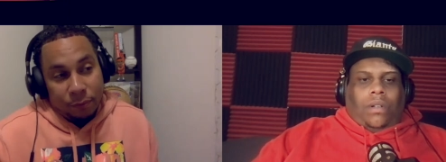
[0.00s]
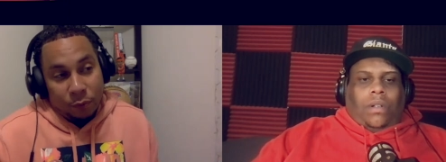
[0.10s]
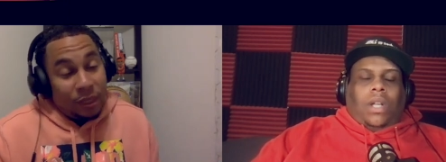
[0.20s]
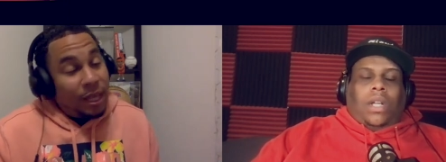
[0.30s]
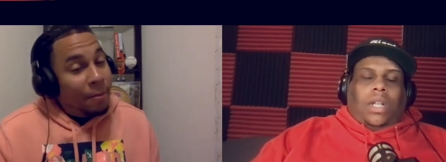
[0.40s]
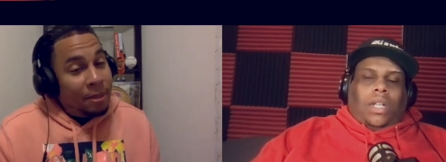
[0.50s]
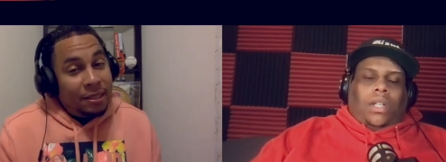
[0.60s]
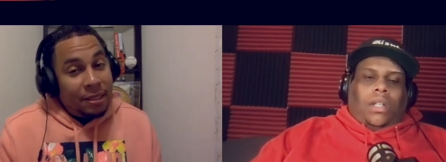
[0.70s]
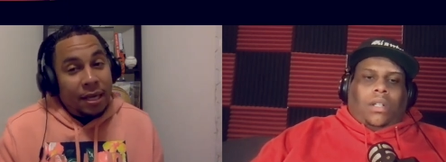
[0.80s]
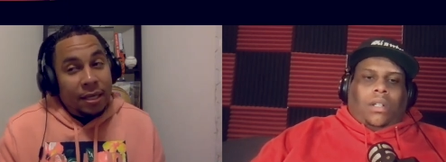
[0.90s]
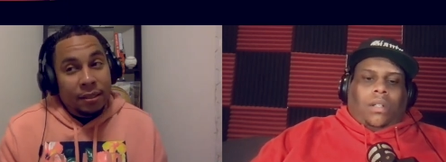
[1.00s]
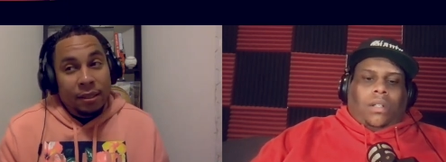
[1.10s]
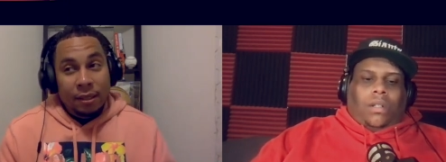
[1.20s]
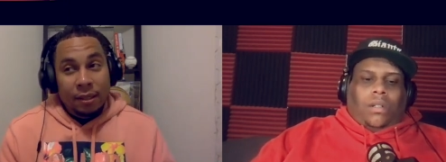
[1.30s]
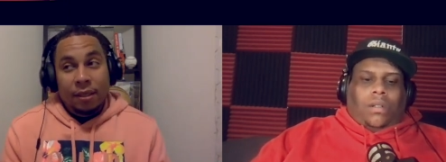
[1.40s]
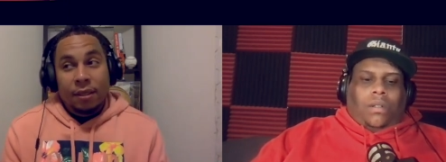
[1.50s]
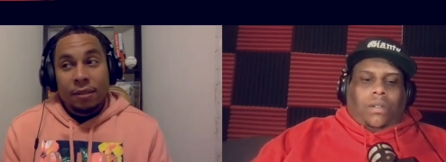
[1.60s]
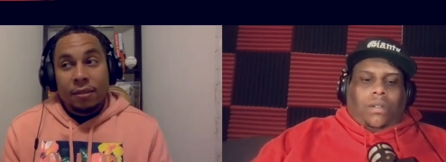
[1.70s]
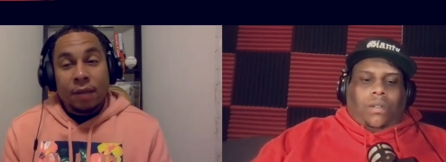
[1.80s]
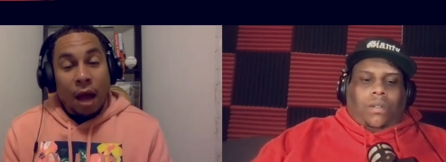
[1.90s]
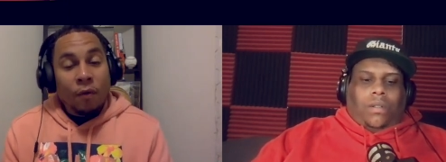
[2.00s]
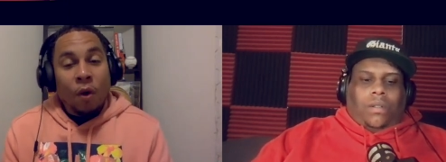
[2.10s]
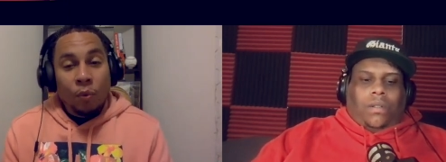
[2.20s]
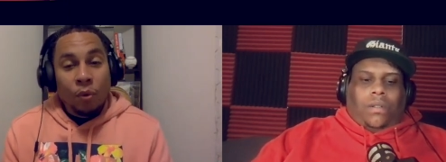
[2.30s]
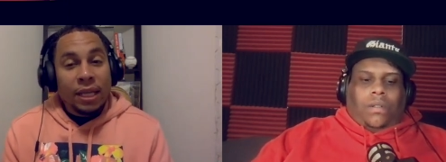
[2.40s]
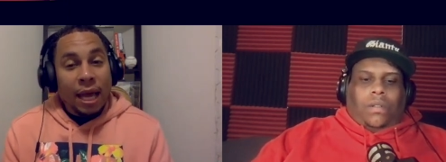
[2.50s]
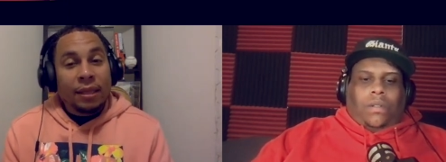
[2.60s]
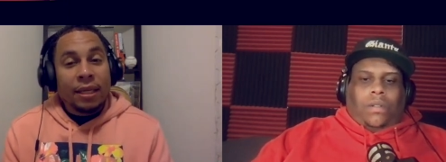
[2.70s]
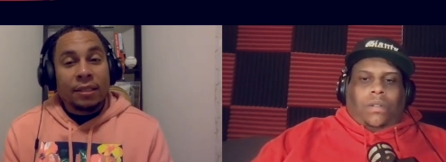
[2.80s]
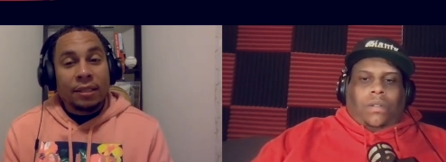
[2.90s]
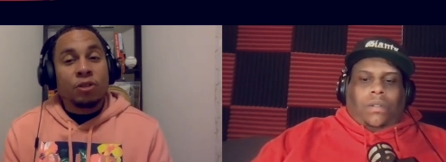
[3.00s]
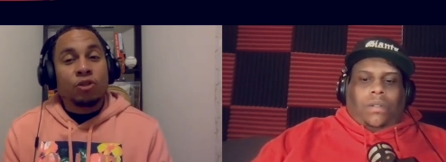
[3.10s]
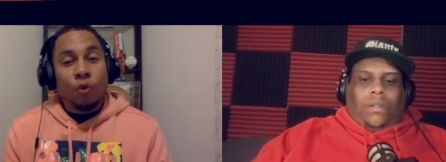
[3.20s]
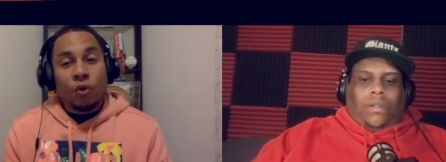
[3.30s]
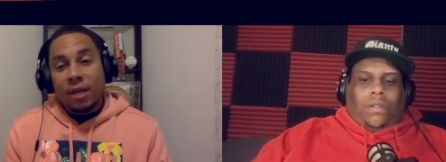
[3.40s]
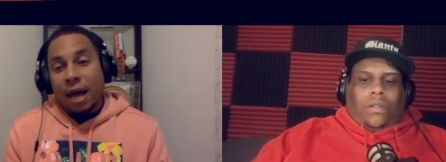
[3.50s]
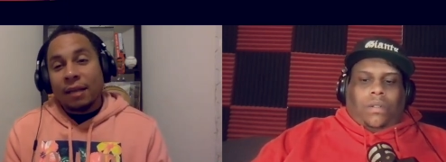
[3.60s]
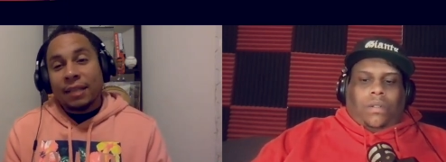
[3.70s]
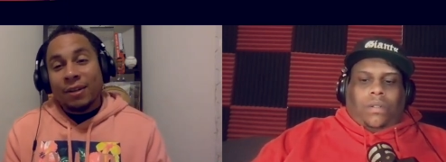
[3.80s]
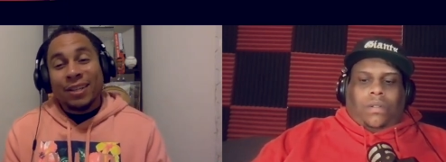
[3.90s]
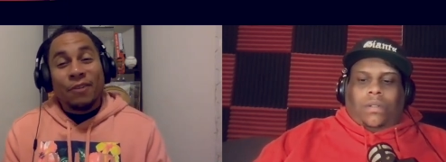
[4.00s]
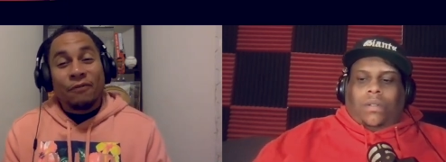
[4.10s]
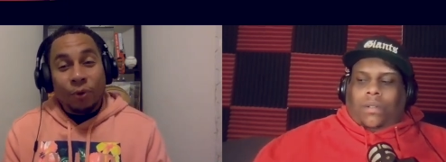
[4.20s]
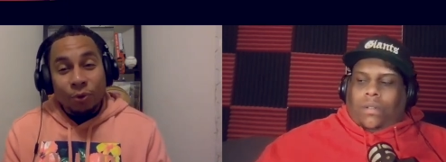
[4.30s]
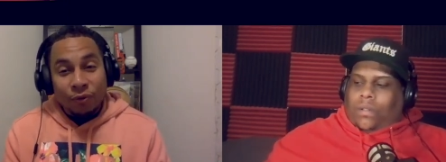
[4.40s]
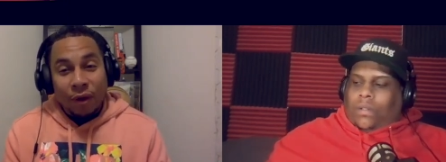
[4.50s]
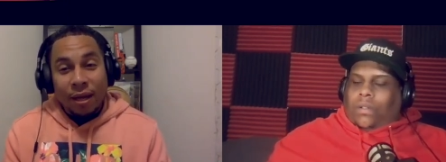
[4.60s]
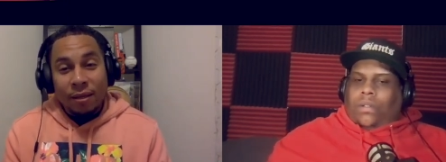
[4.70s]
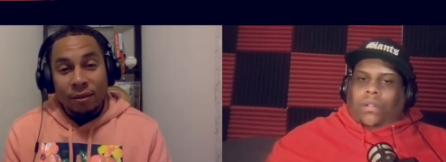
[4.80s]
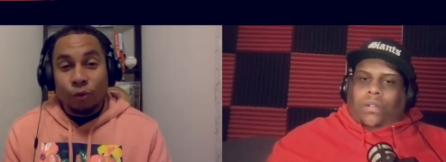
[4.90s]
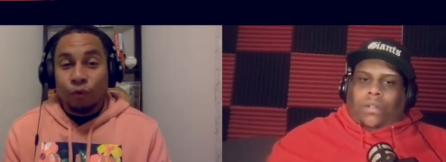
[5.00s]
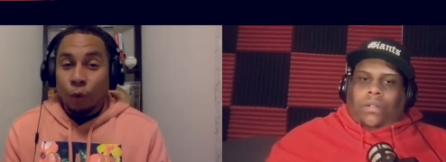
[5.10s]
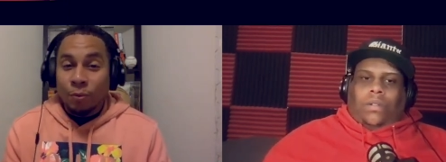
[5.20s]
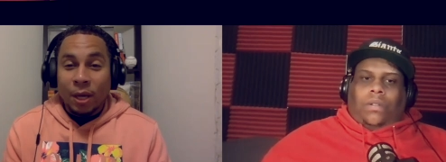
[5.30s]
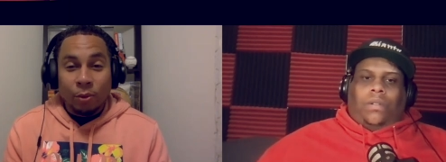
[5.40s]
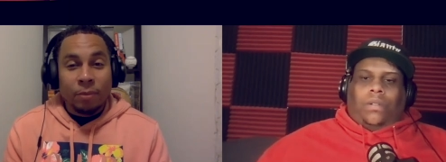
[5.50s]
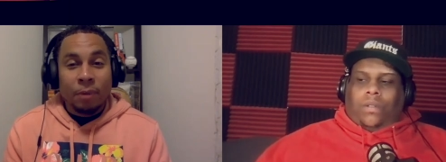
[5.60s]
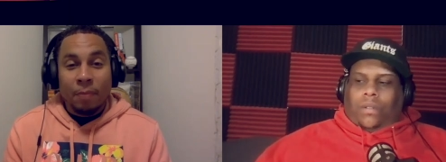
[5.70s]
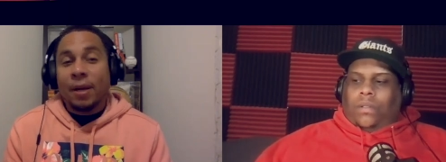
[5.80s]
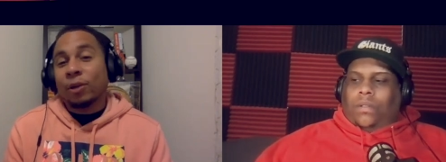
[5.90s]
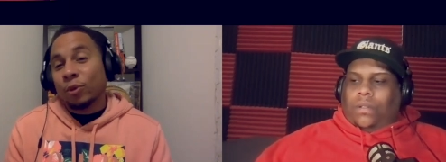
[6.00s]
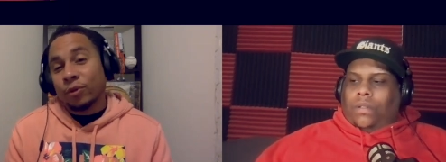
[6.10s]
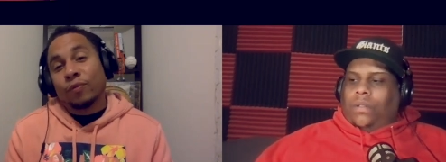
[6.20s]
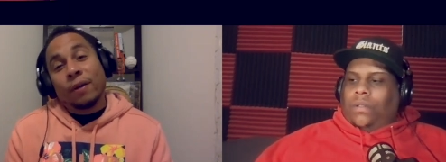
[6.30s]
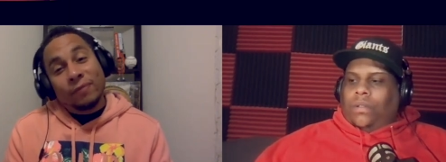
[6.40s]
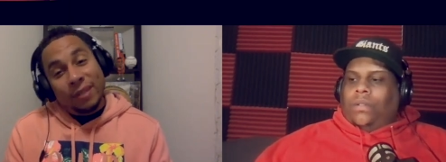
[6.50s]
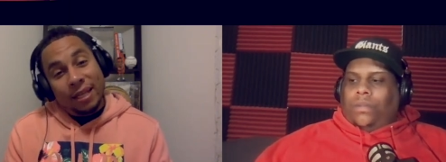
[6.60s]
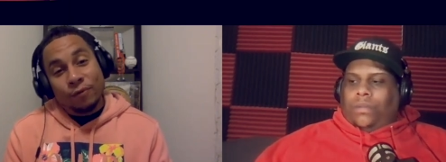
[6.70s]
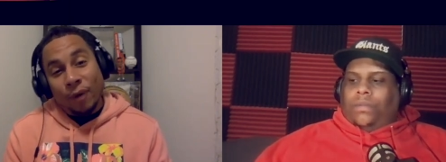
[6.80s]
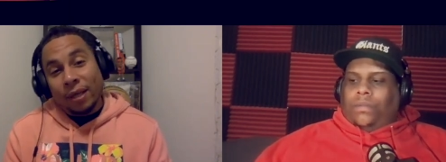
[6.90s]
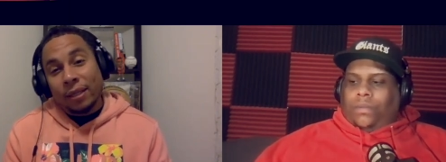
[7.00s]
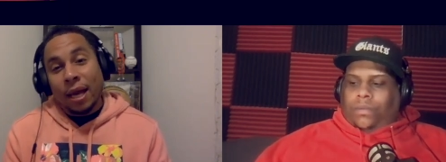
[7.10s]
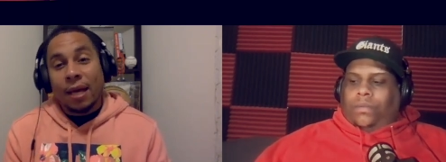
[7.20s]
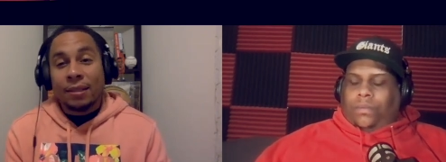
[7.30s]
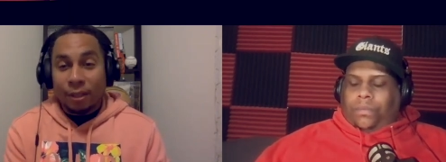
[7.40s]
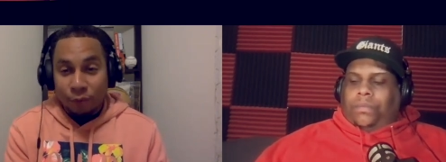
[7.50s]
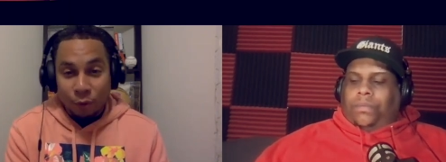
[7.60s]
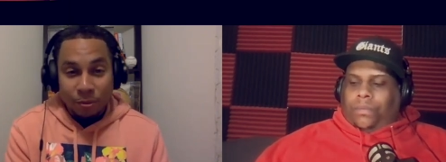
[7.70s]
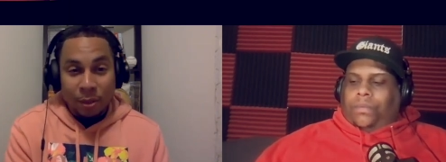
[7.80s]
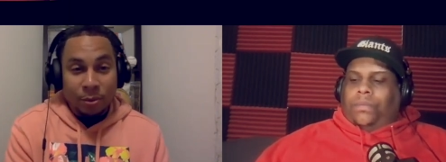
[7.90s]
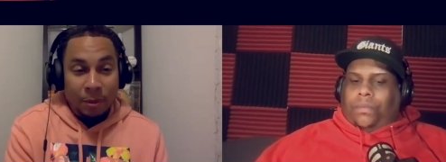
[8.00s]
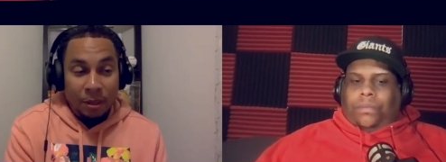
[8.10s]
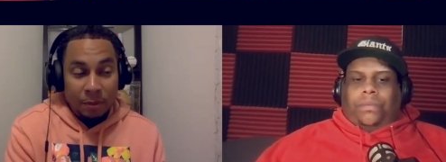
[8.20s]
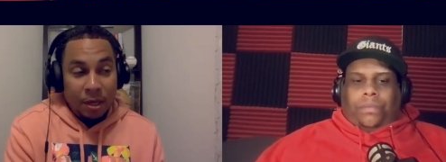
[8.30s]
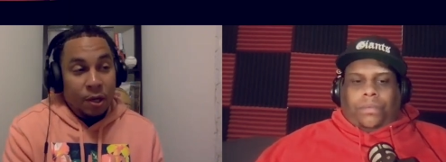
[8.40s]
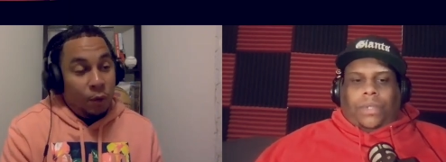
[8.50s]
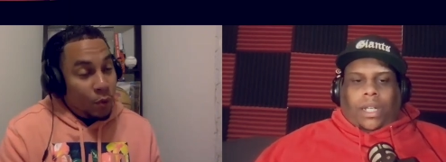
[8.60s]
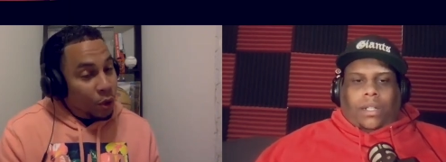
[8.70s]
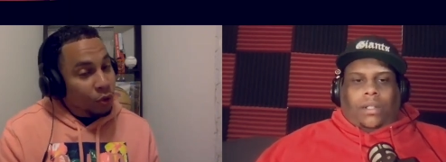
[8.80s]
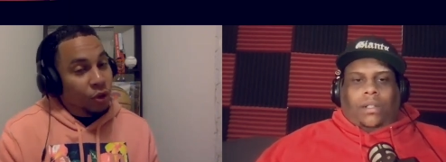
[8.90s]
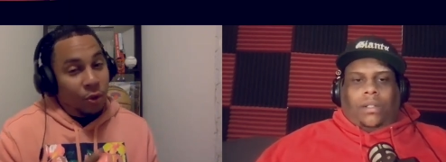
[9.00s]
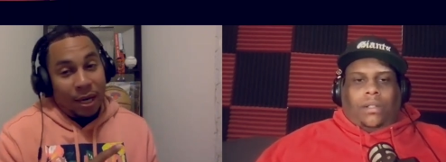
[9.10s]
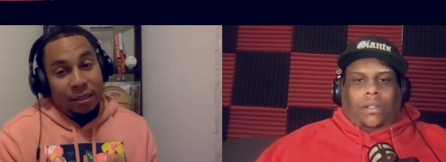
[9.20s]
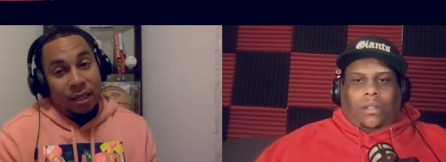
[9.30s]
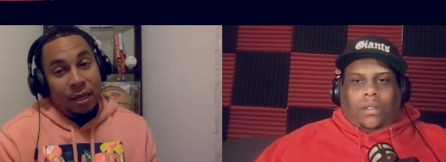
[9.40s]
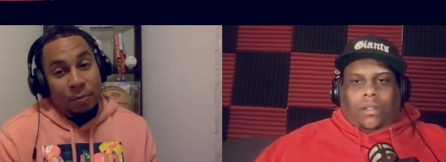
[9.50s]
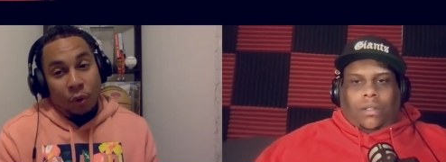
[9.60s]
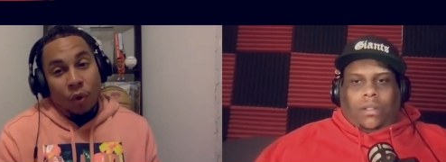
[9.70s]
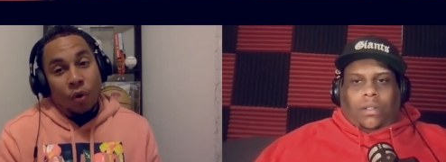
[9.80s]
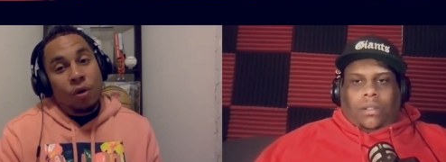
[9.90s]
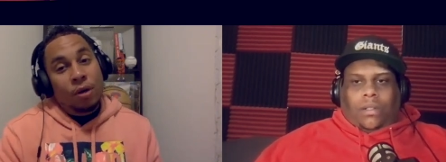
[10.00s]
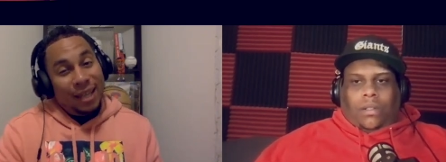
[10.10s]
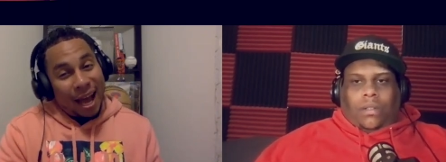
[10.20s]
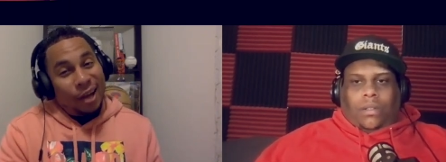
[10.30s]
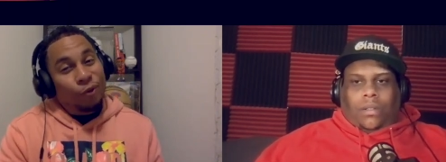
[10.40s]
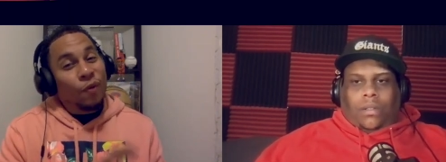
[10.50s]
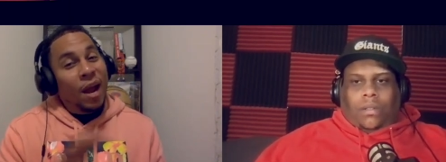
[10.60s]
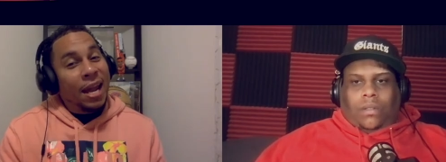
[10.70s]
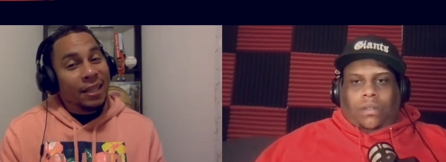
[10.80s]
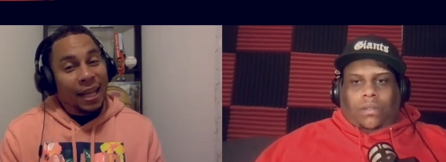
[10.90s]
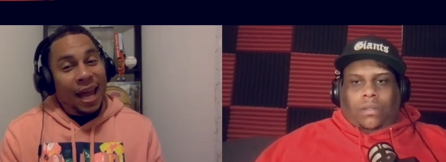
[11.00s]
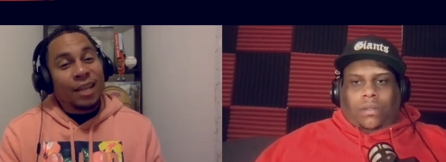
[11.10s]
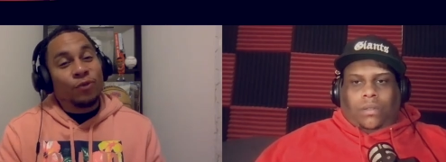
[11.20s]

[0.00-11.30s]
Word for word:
Speaker 1: With that being said, Tyrone Woodley, I think, did score a knockdown in that first fight. The ropes held him up, and I thought the ref didn't recognize that the ropes held him up. Yeah. We also know that Jake Paul kind of ran the last